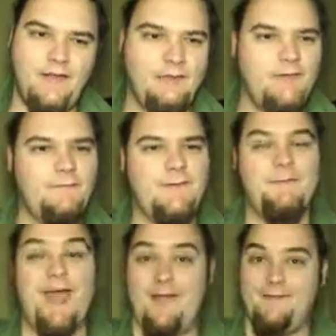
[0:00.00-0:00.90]
Even if it's
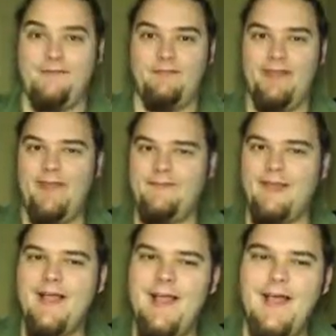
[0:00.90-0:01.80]
passively. It's
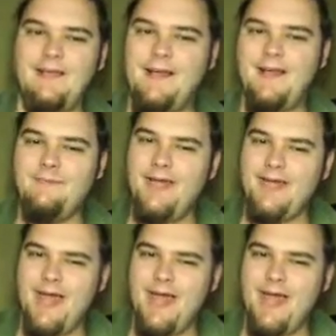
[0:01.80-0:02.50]
like, no man,